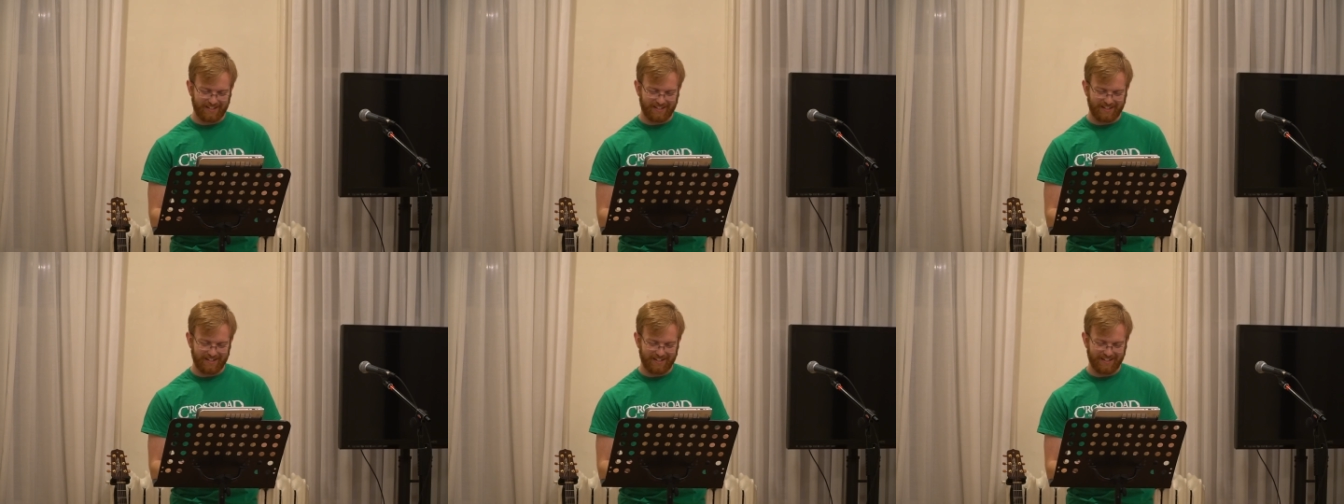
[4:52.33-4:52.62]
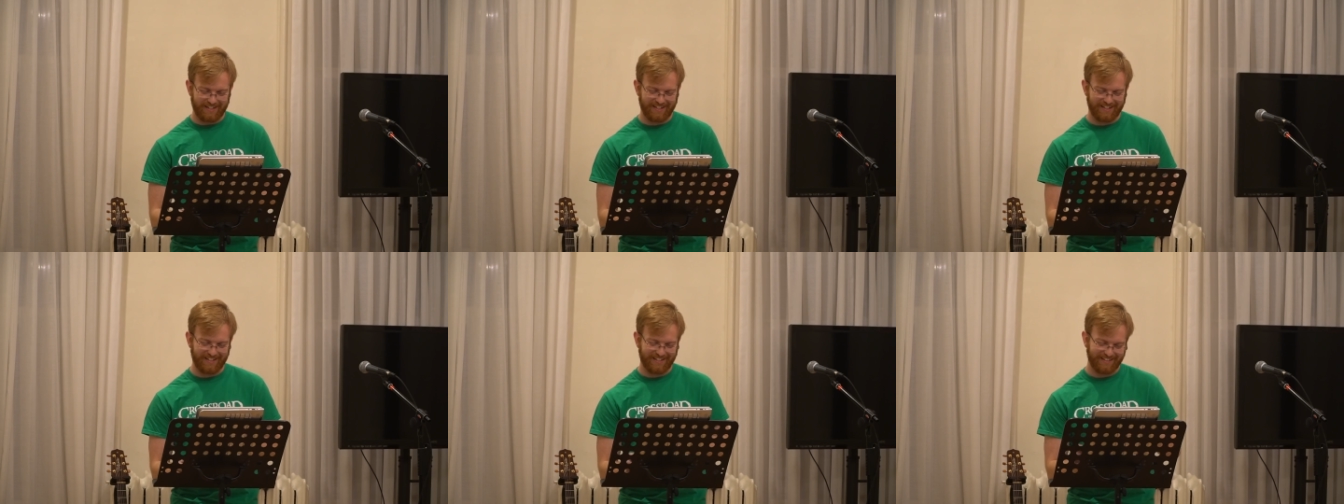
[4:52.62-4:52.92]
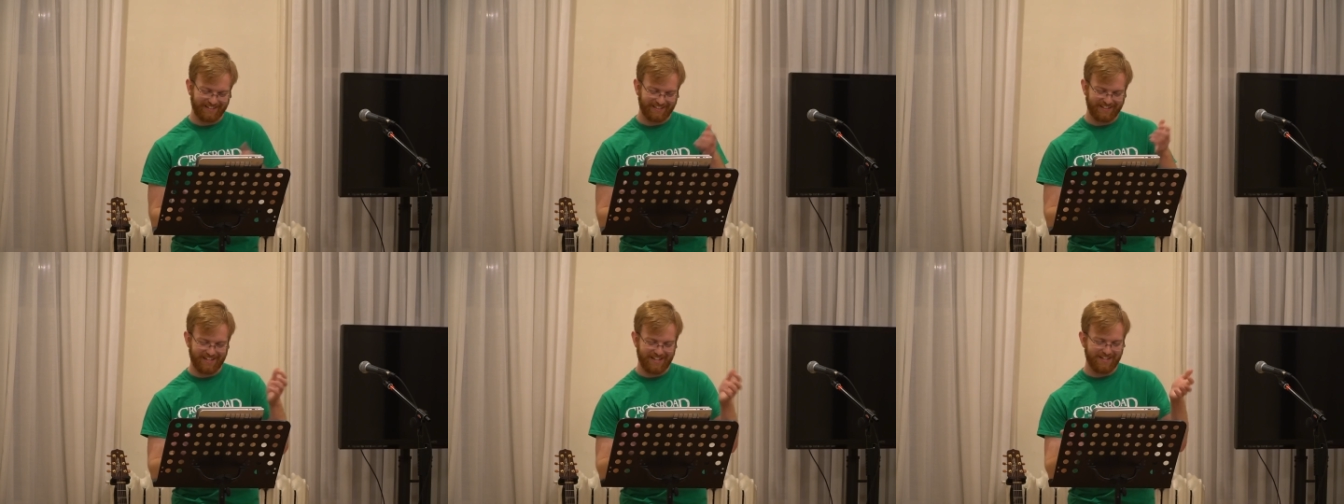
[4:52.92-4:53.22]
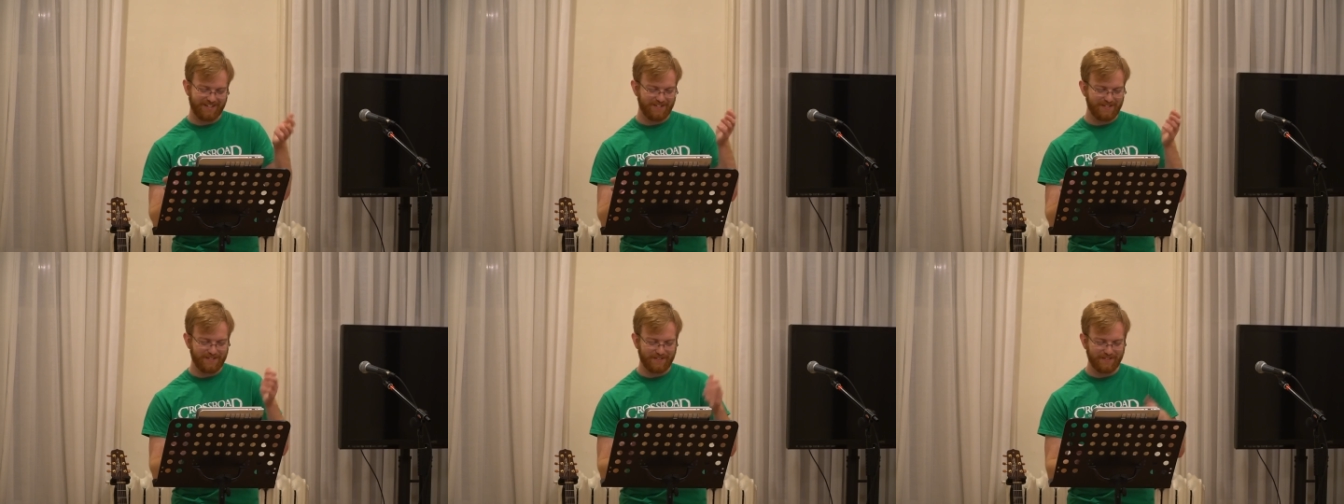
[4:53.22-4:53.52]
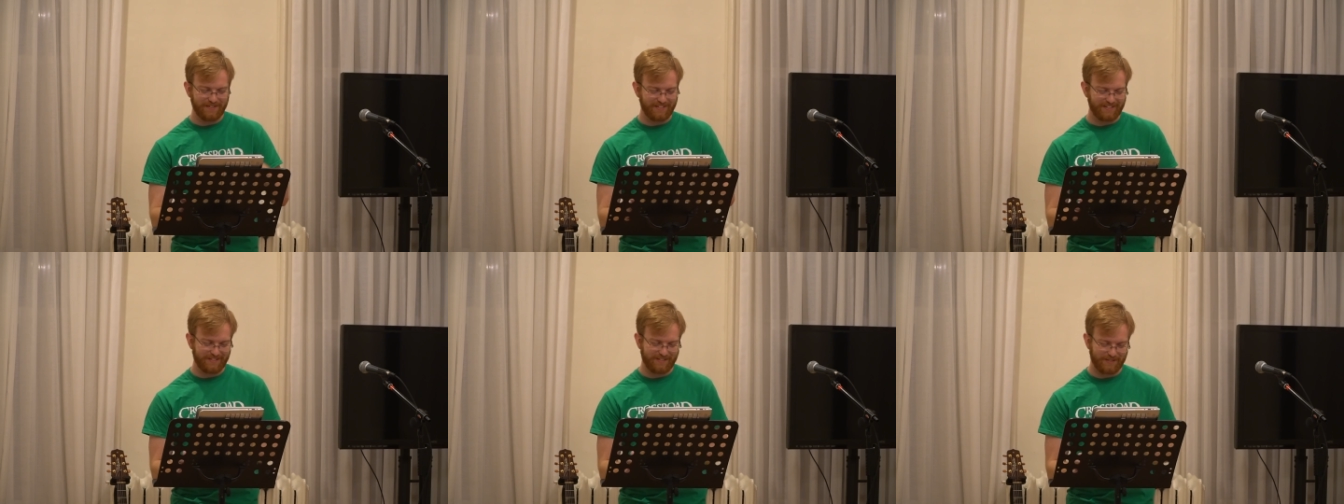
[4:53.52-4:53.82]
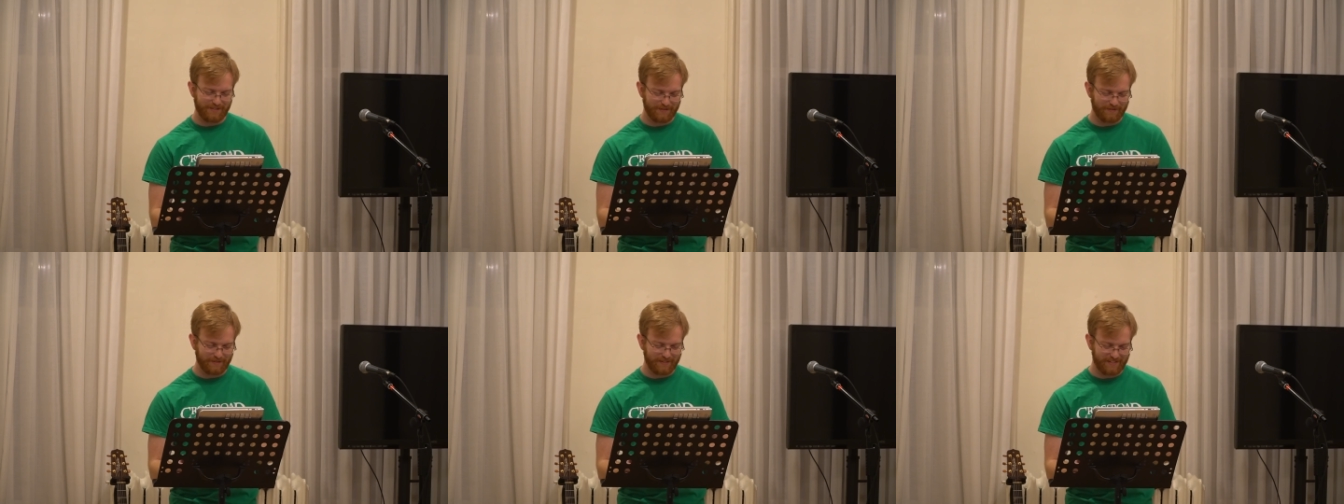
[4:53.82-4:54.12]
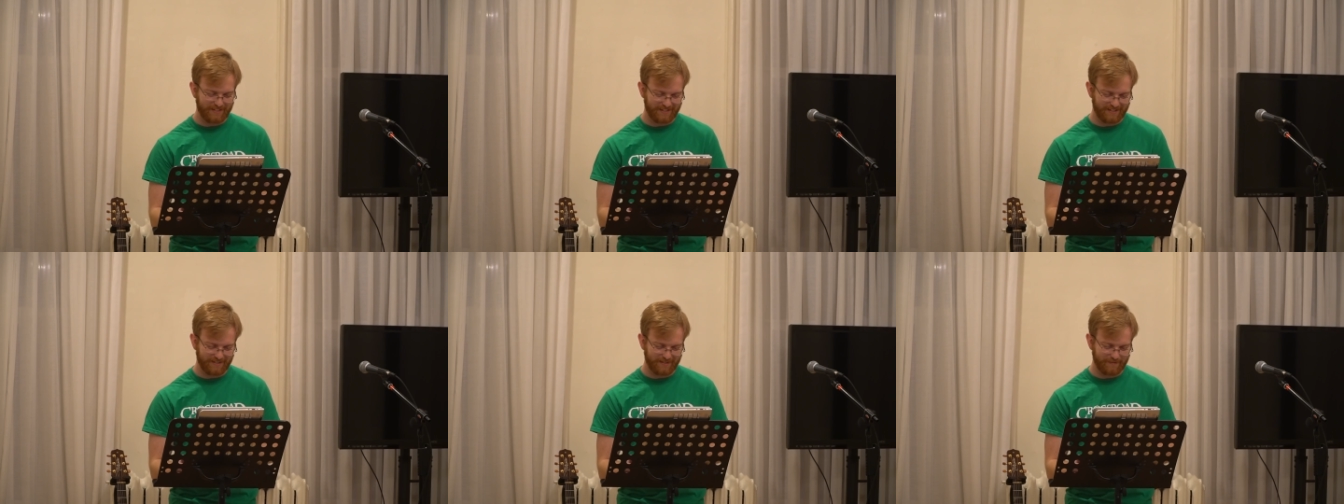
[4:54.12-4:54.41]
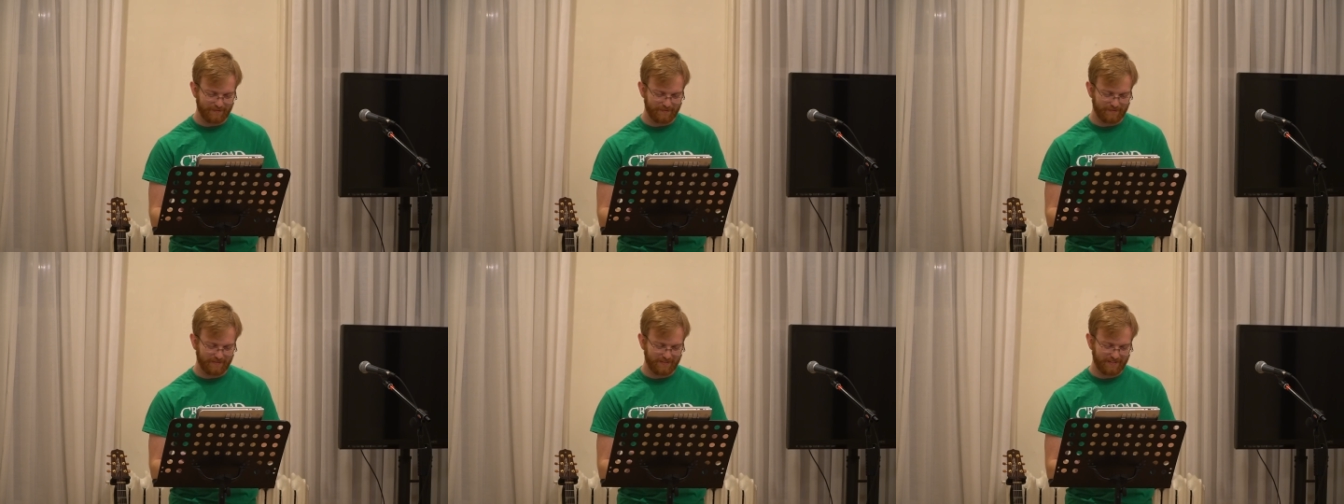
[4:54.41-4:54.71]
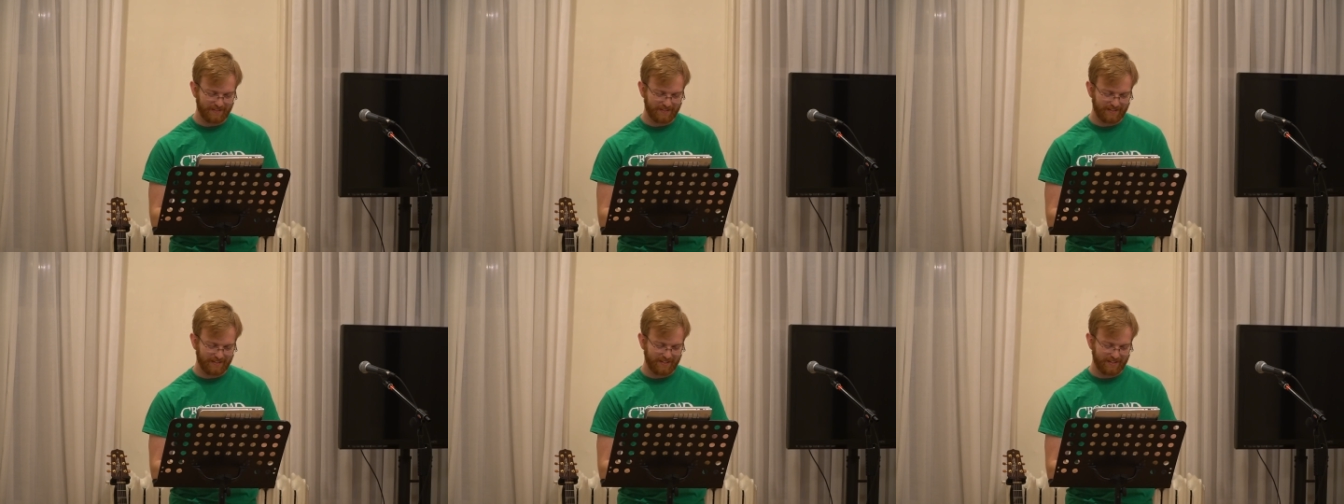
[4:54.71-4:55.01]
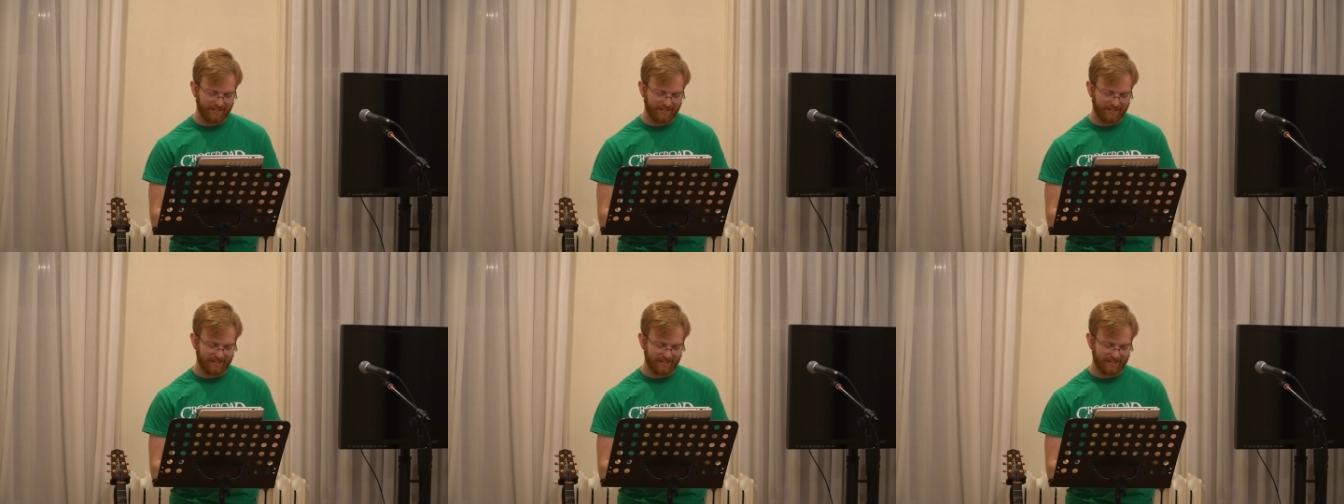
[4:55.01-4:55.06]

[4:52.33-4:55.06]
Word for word: knew that you would come. Um,